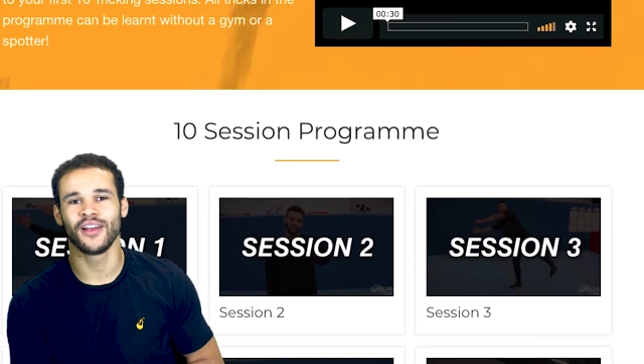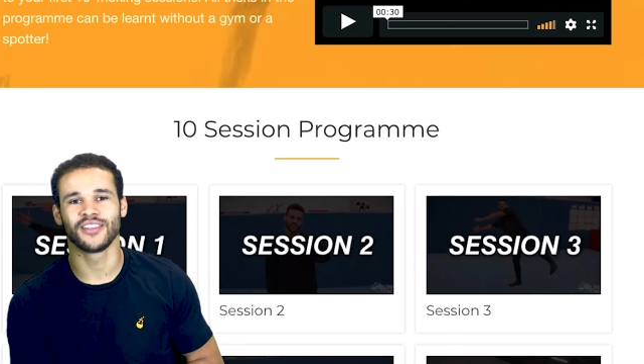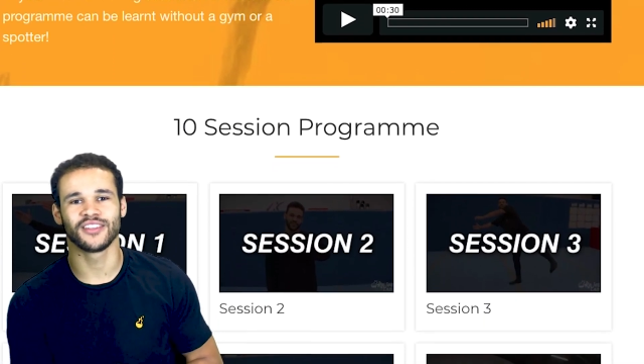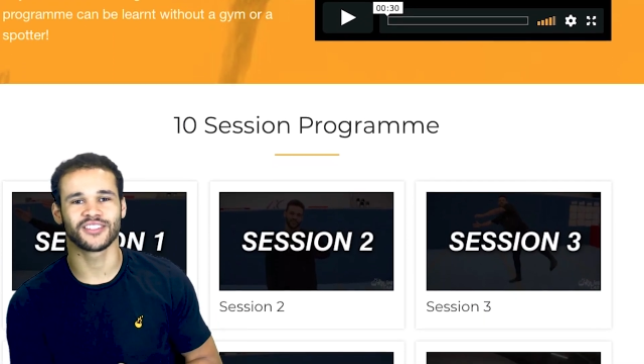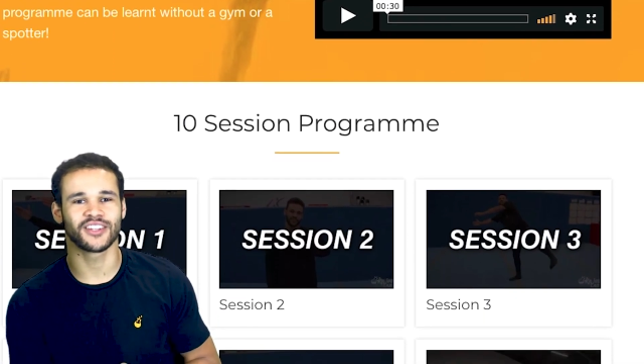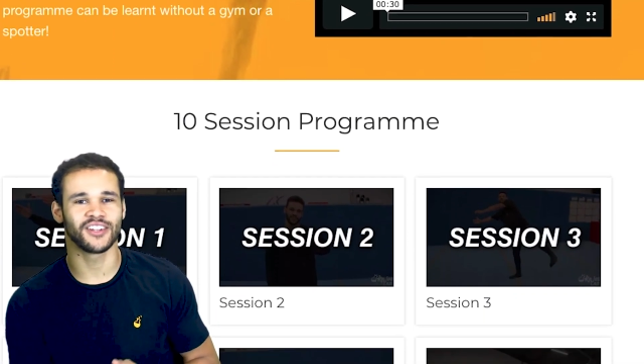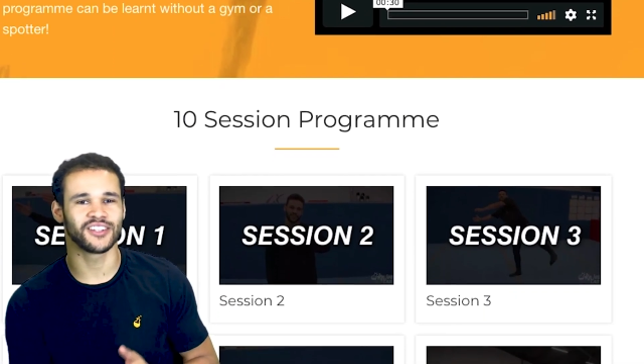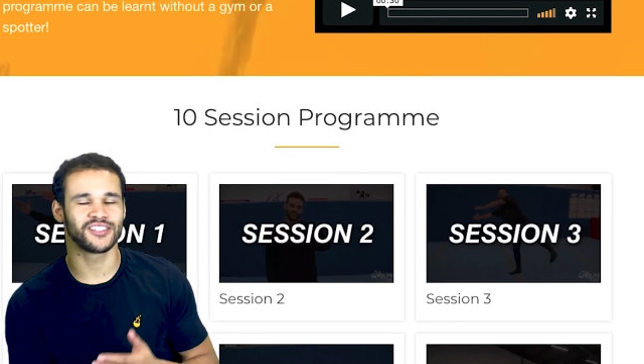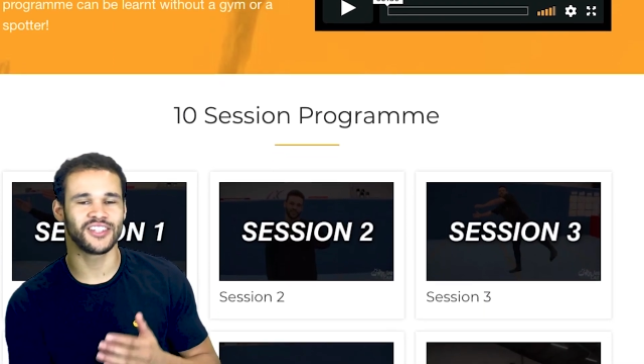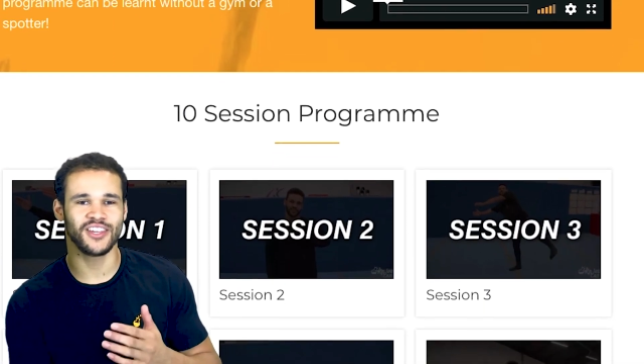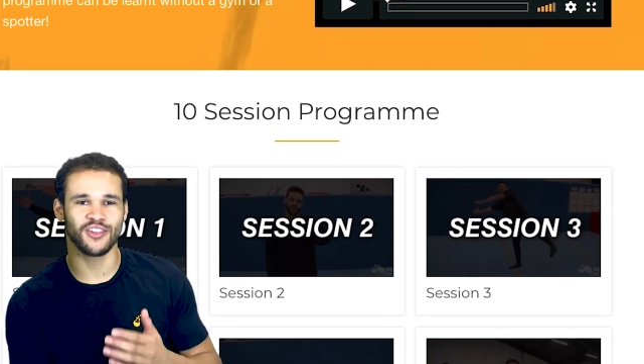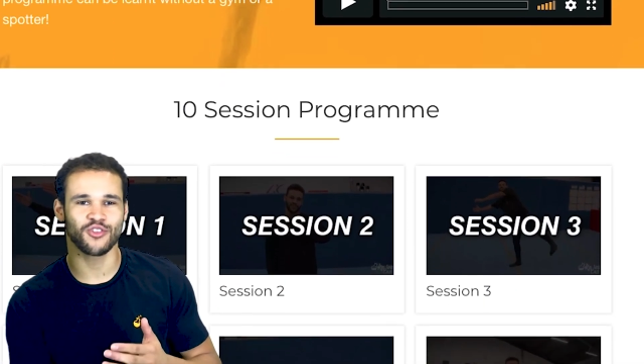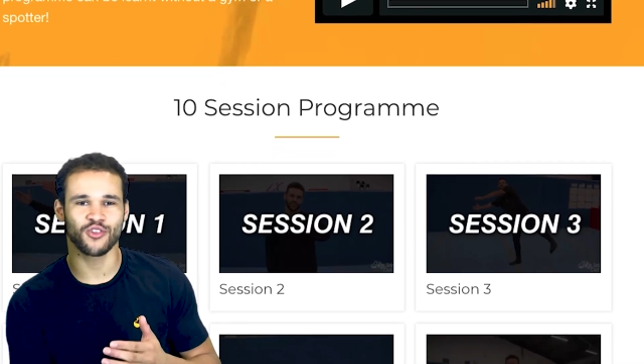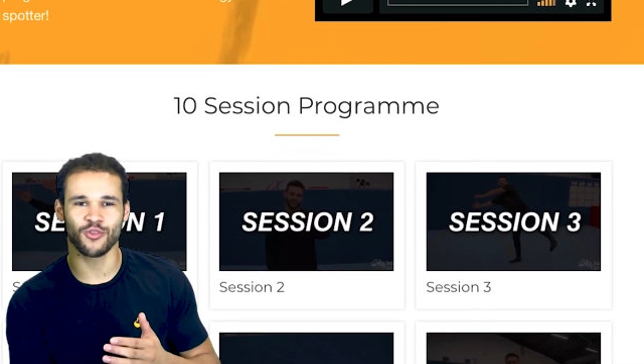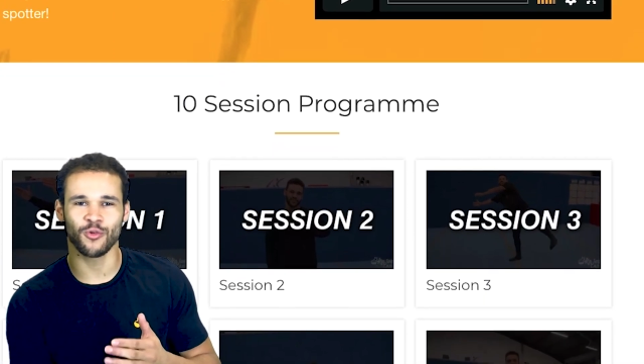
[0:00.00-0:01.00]
that's going to
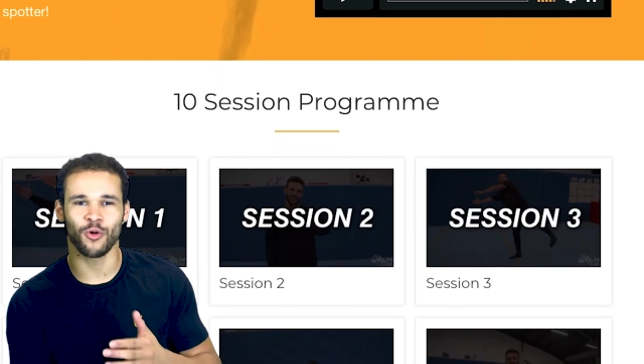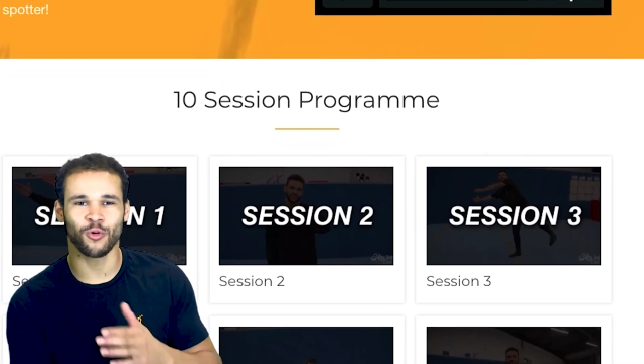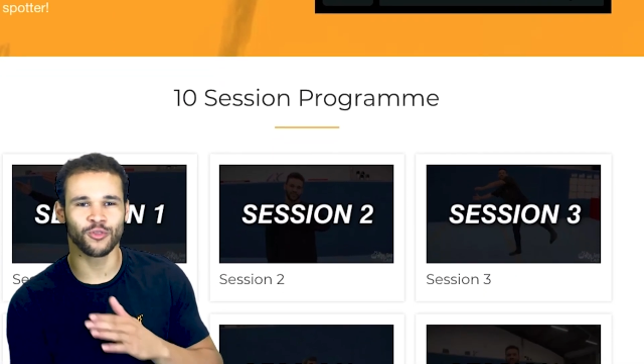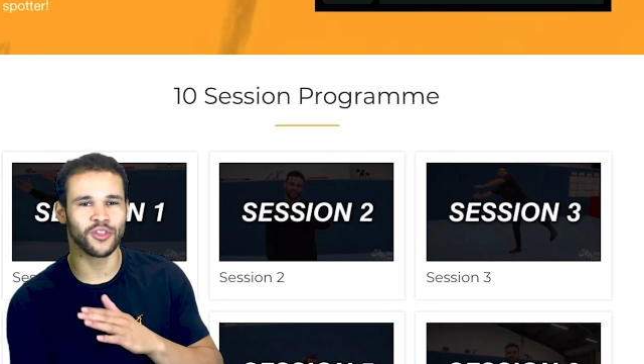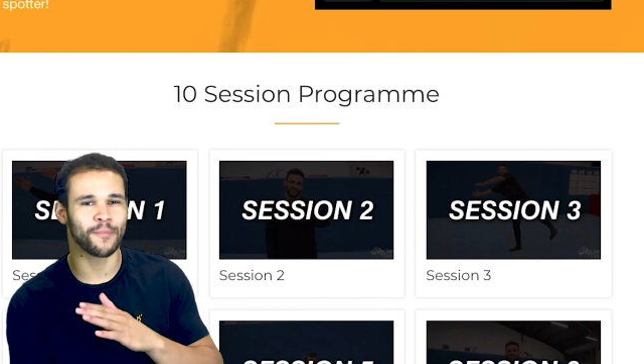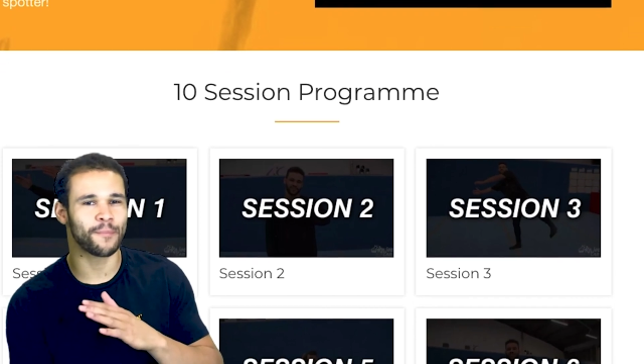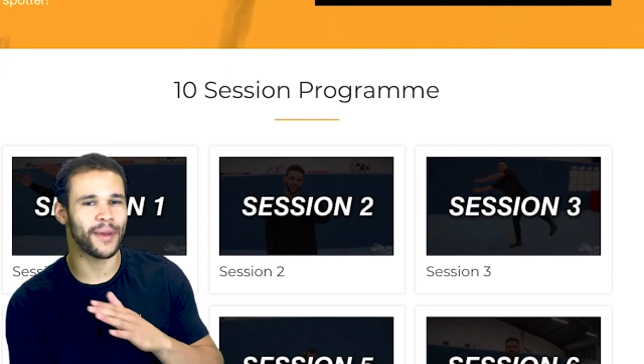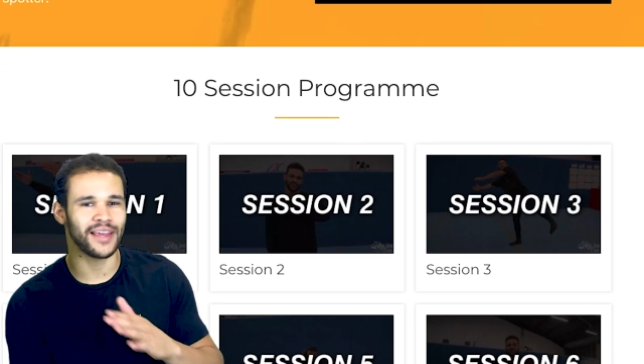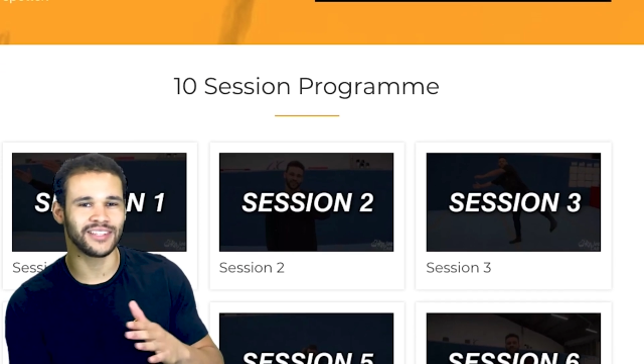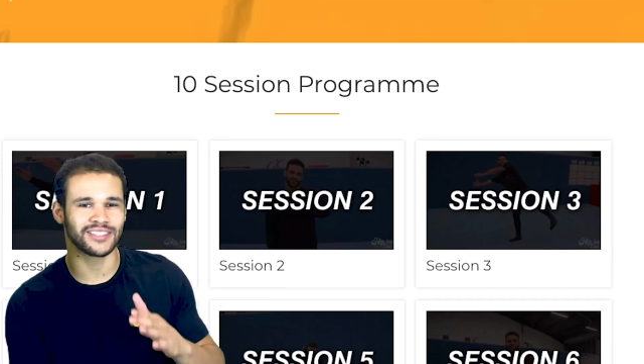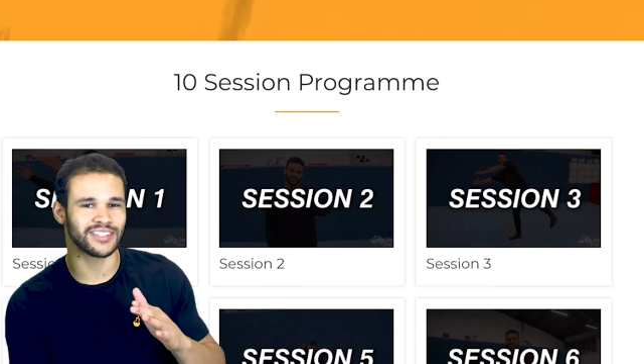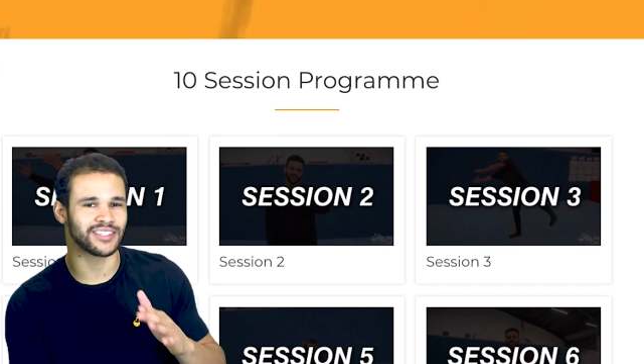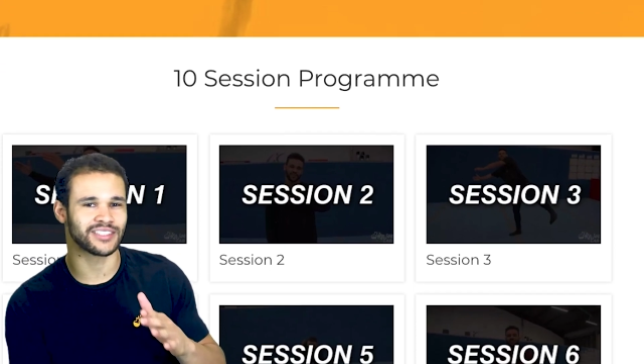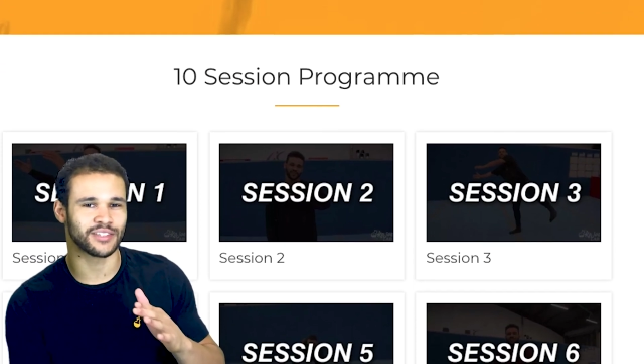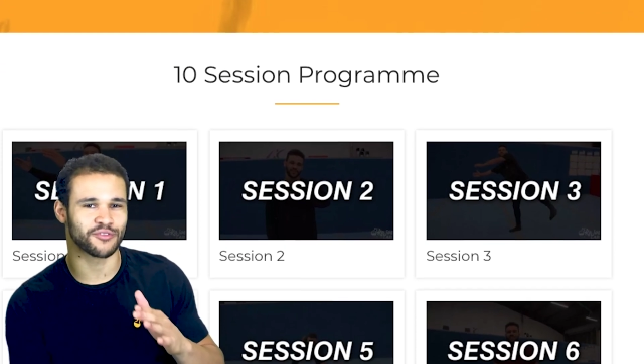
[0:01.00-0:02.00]
teach you all the
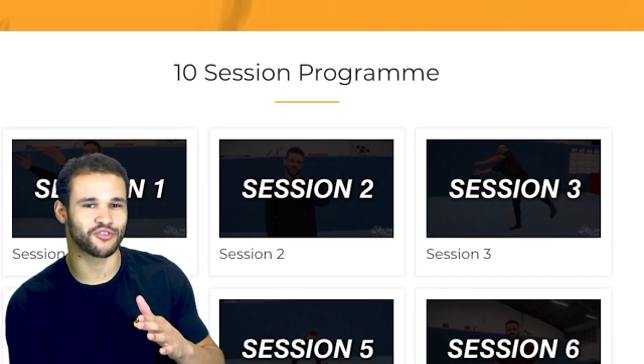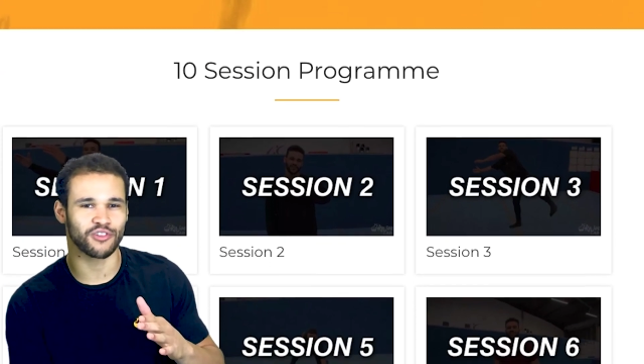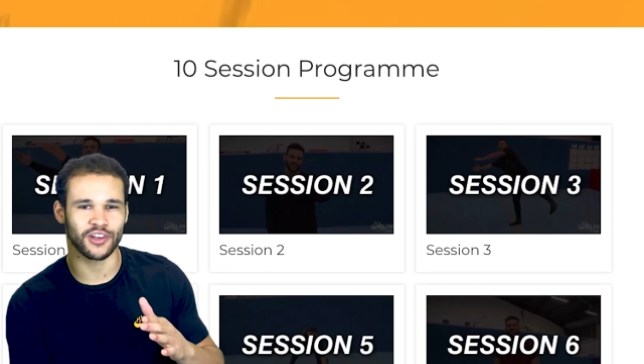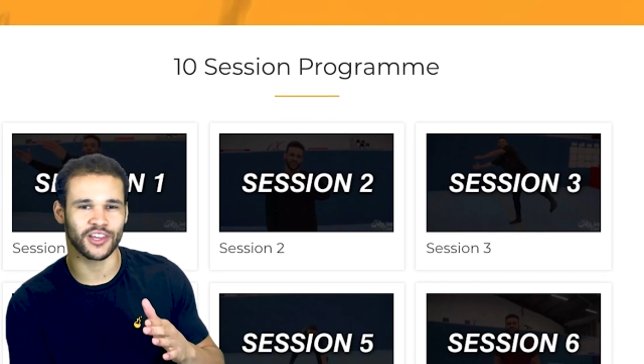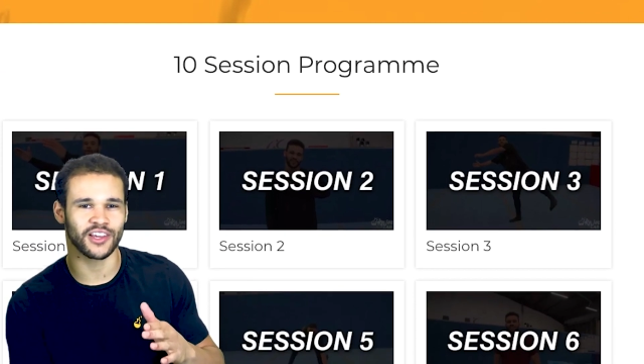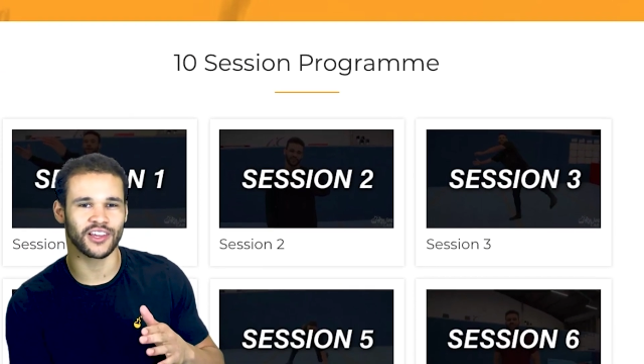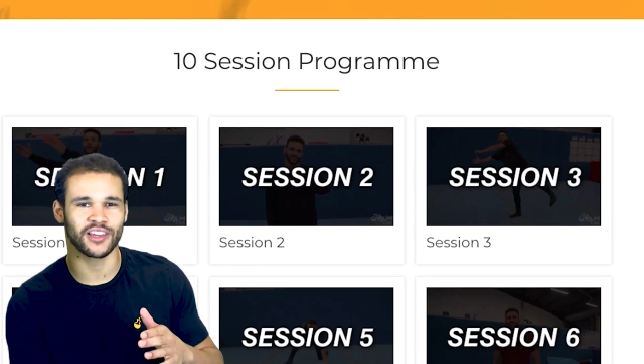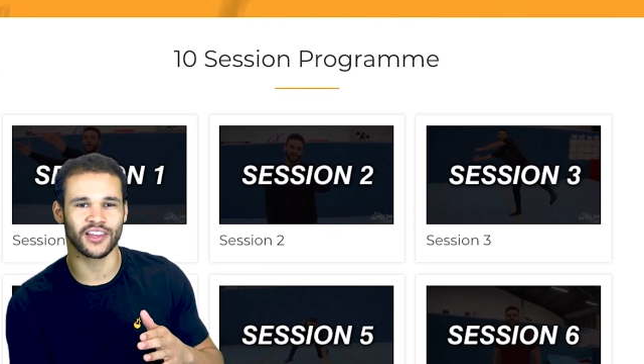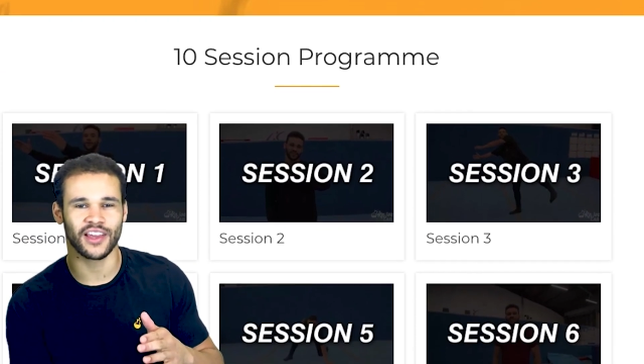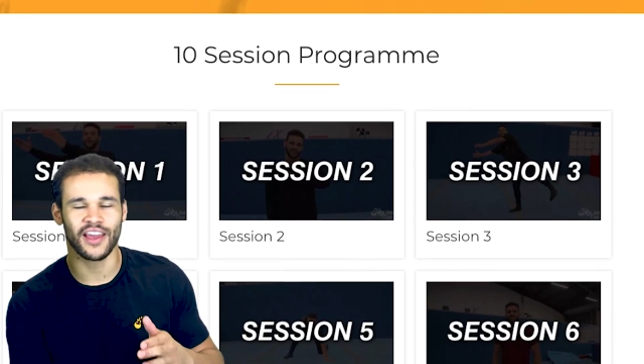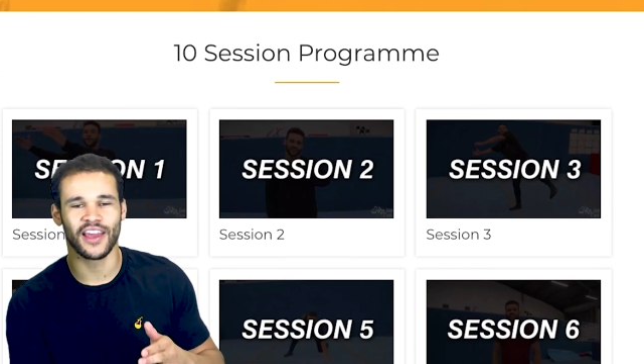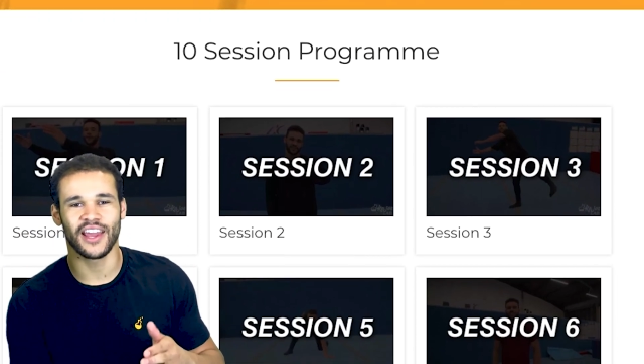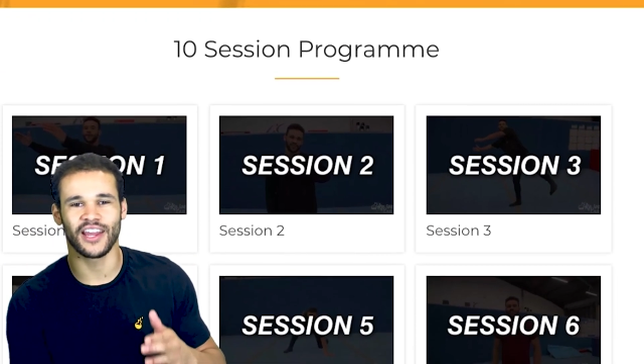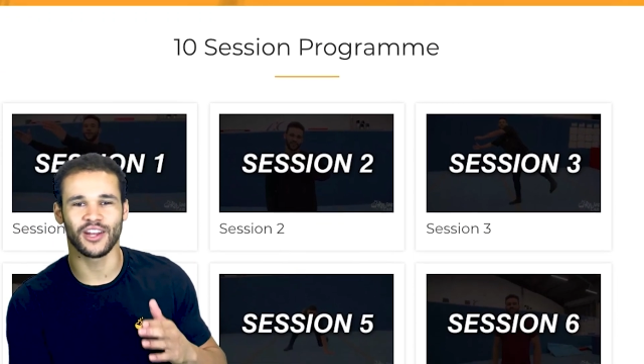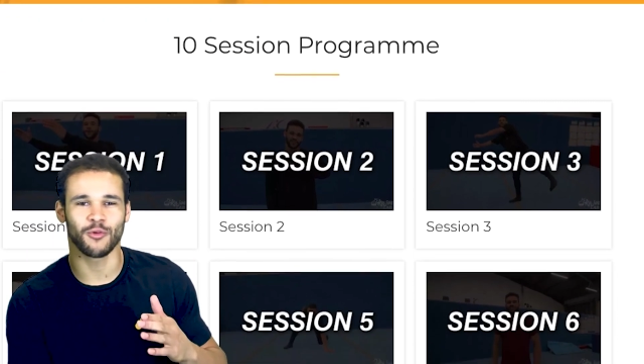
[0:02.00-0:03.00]
basics of tricking
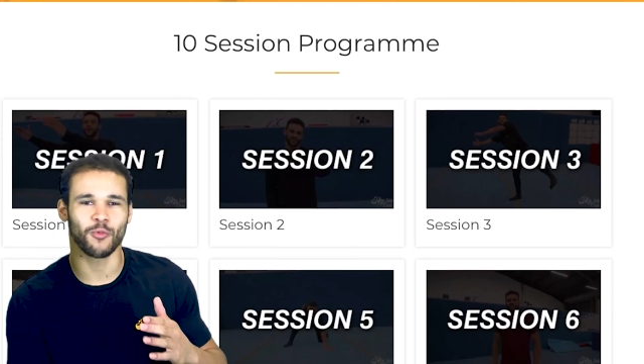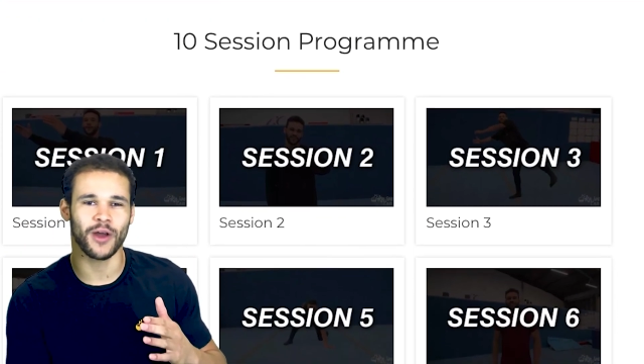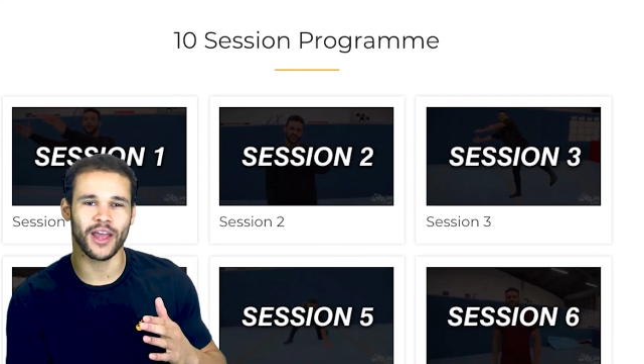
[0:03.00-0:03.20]
in a